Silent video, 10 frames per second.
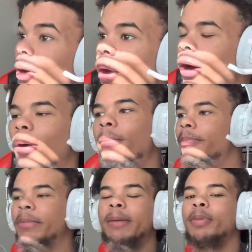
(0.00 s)
Oh,
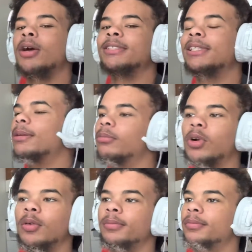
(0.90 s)
me personally,
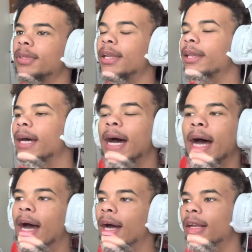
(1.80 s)
bro.
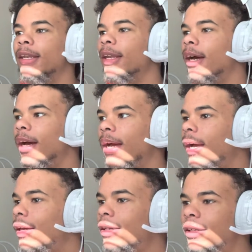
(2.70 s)
Nah, nah.
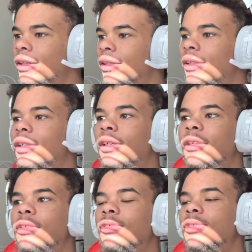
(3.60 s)

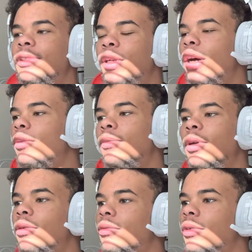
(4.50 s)
You was not,
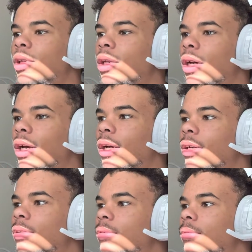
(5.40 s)
bro. Nah.
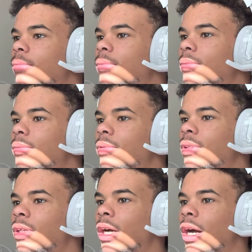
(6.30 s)

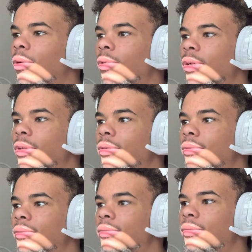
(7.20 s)
I would
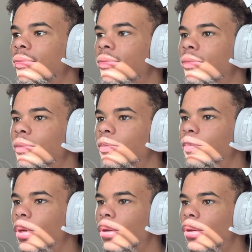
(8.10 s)
have.
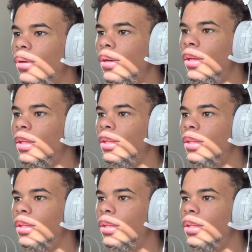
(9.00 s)
Boy.